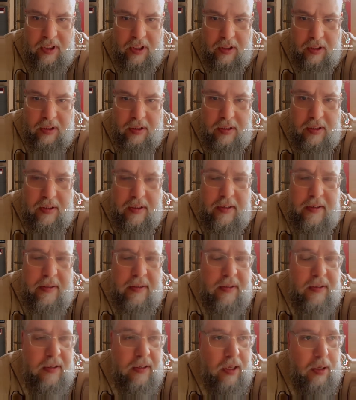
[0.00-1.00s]

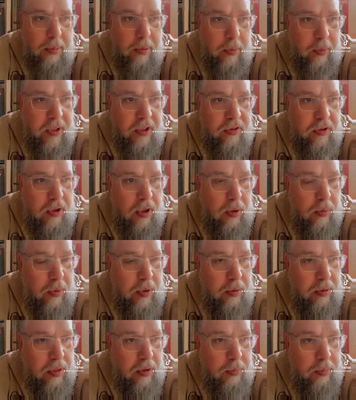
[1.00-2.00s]
a couple of weeks ago
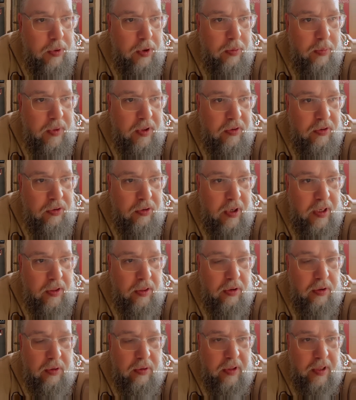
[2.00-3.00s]
when the Pumas ran
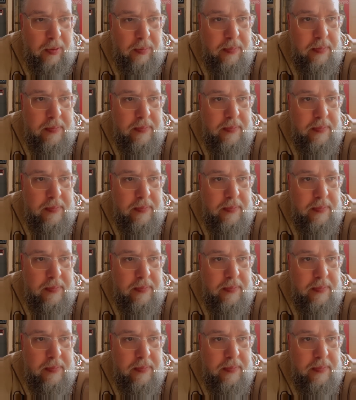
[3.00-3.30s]
through them.